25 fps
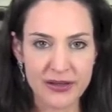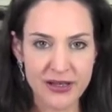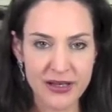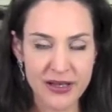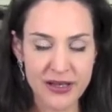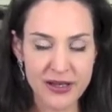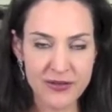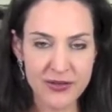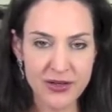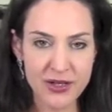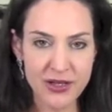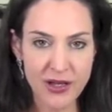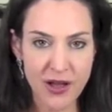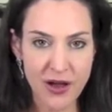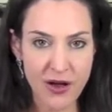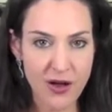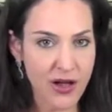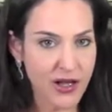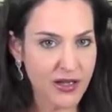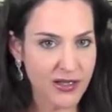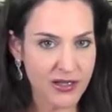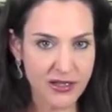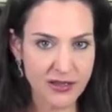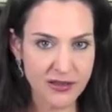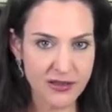Even though
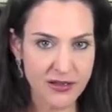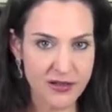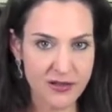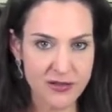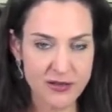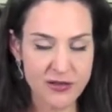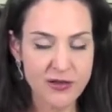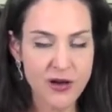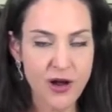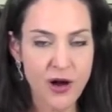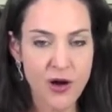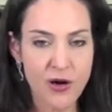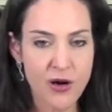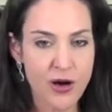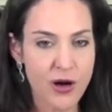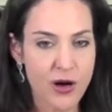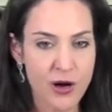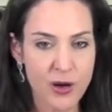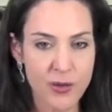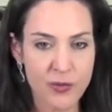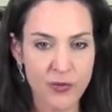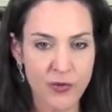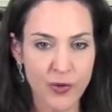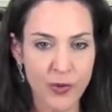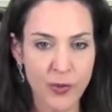I think there's no
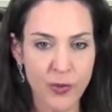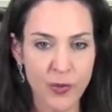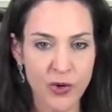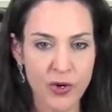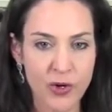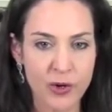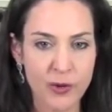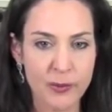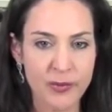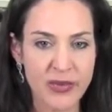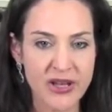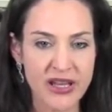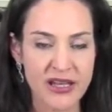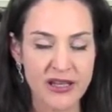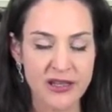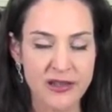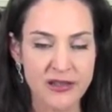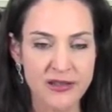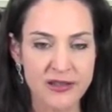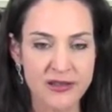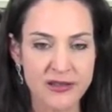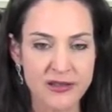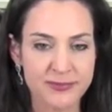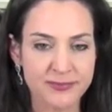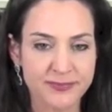hope for world
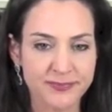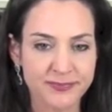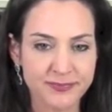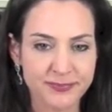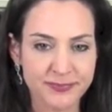peace,